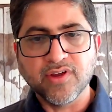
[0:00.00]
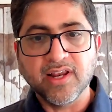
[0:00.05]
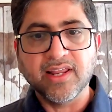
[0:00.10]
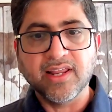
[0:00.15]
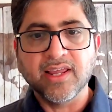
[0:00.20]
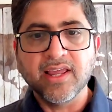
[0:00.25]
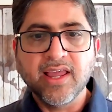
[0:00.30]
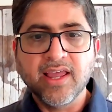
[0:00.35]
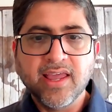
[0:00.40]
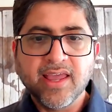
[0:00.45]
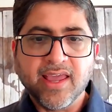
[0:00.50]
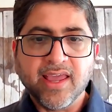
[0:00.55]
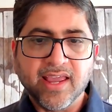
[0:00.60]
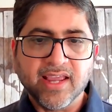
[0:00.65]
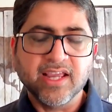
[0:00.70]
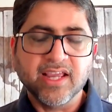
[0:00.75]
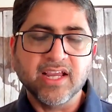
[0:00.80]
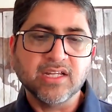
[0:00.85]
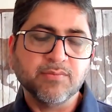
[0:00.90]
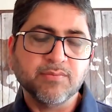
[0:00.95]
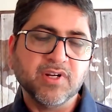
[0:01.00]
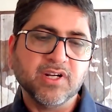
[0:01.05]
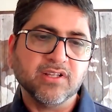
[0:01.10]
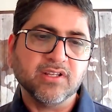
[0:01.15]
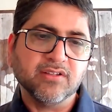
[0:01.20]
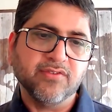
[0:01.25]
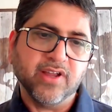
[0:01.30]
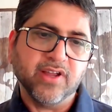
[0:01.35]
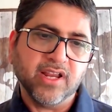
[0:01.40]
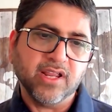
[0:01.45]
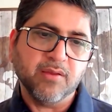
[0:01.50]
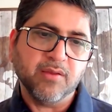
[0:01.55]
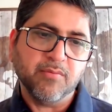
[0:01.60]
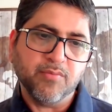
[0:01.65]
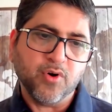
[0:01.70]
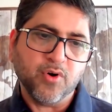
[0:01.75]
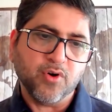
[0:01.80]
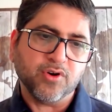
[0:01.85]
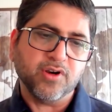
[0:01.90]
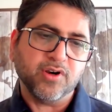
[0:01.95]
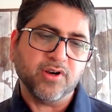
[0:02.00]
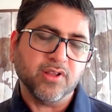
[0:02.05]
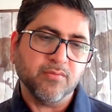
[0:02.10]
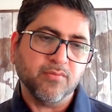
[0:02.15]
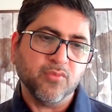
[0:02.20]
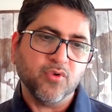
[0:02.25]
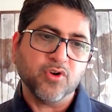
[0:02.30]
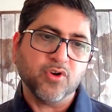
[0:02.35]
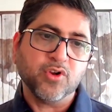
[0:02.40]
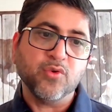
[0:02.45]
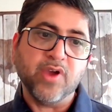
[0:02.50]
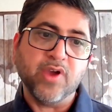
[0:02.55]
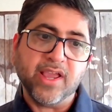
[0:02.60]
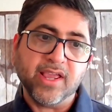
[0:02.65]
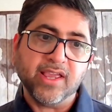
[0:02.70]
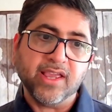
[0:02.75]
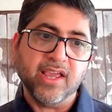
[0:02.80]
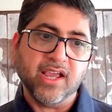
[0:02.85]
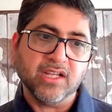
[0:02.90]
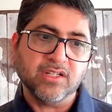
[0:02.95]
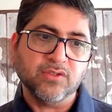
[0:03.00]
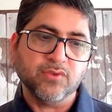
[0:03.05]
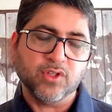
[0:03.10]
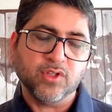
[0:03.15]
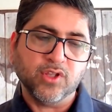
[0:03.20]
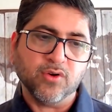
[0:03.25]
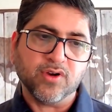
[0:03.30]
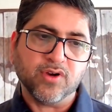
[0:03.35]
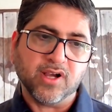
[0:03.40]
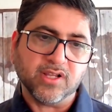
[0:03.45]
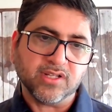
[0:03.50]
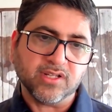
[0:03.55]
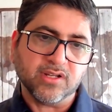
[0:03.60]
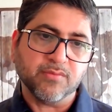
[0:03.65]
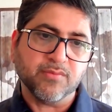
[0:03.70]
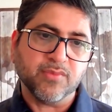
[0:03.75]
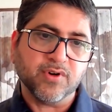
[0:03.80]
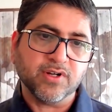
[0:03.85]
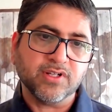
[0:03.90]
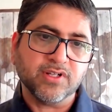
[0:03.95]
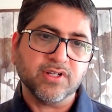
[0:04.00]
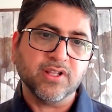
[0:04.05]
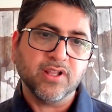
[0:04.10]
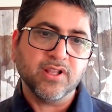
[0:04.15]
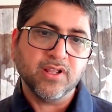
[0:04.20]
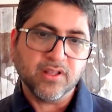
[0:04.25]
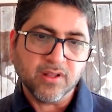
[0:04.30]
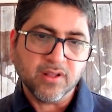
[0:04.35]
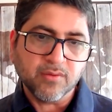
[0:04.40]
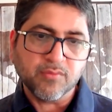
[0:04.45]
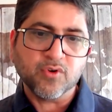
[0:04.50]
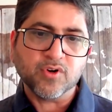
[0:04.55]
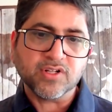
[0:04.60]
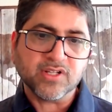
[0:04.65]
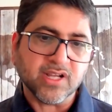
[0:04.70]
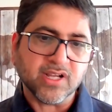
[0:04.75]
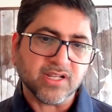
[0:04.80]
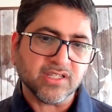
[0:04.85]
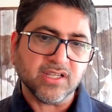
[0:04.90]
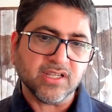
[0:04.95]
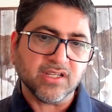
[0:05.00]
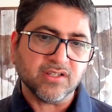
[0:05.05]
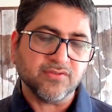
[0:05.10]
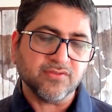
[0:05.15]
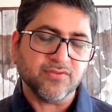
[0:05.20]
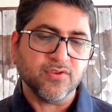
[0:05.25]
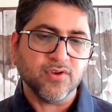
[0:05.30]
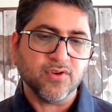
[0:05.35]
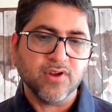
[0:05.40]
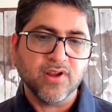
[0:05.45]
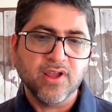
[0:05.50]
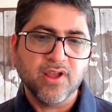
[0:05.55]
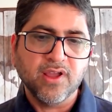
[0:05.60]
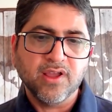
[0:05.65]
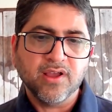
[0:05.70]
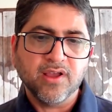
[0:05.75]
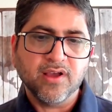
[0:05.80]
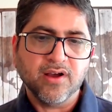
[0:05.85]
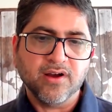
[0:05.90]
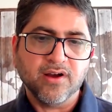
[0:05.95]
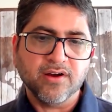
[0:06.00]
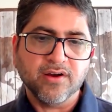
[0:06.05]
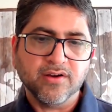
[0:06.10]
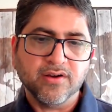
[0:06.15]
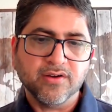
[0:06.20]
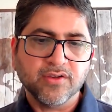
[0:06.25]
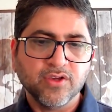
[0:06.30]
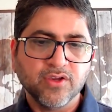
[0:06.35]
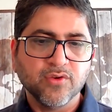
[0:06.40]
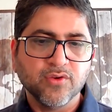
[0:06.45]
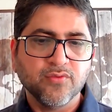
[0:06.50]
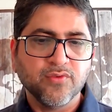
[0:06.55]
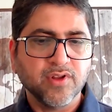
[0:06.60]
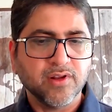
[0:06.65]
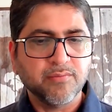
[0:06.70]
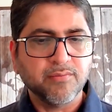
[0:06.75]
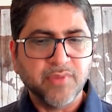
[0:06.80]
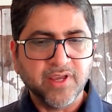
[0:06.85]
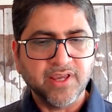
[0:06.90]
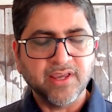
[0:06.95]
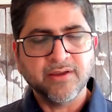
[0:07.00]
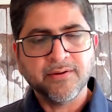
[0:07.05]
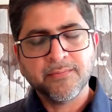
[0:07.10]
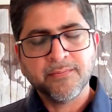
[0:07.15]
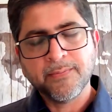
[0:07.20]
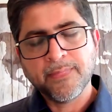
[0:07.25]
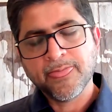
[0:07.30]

really engagement is very important. The more you engage with your customers, the more successful you will be.